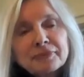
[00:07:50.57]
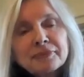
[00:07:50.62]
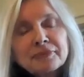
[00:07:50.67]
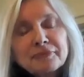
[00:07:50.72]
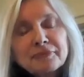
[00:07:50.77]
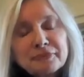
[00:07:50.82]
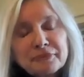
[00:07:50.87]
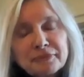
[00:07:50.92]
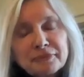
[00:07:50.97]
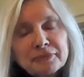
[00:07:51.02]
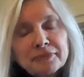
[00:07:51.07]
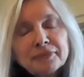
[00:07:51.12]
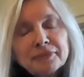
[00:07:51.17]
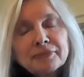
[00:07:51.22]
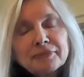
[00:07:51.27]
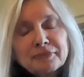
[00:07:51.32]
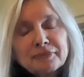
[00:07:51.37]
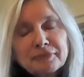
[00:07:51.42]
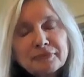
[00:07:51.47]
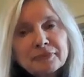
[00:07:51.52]

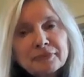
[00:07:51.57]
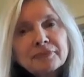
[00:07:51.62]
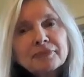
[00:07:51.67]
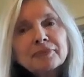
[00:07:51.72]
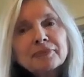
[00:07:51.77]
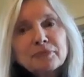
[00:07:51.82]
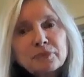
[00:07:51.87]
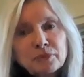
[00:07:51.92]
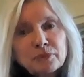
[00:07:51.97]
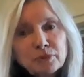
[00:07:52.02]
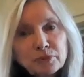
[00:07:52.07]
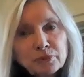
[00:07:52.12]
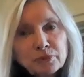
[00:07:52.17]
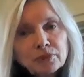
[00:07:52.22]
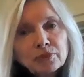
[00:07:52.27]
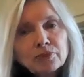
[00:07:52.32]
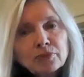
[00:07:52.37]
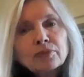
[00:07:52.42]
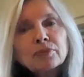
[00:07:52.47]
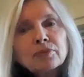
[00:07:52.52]

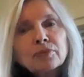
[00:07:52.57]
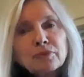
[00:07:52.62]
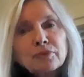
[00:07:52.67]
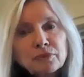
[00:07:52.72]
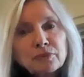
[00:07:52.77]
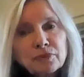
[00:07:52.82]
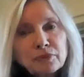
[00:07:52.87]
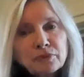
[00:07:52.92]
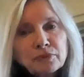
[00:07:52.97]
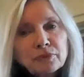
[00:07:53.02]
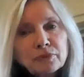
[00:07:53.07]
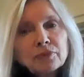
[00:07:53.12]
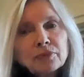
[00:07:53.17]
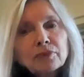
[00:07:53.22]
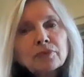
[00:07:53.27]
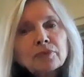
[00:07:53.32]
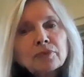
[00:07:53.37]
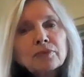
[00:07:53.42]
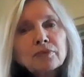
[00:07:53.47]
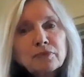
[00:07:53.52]

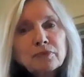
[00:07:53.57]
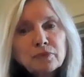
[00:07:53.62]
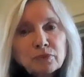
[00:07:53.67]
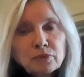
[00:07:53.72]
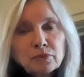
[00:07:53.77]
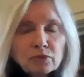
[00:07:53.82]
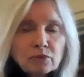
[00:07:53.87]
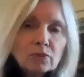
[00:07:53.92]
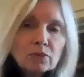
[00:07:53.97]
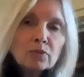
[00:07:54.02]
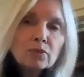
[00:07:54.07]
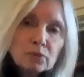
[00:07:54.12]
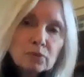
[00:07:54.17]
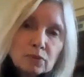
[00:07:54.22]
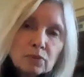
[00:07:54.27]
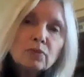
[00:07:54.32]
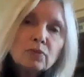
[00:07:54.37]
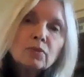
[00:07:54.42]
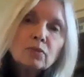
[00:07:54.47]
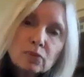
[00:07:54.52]

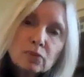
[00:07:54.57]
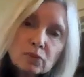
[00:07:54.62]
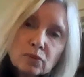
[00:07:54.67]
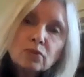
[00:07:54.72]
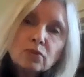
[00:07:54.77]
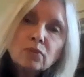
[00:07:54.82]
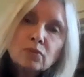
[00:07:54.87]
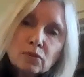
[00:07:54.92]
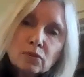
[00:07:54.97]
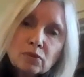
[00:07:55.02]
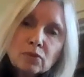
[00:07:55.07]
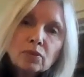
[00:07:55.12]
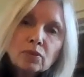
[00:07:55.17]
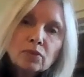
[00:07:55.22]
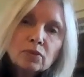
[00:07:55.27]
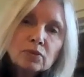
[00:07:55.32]
This person isn't speaking.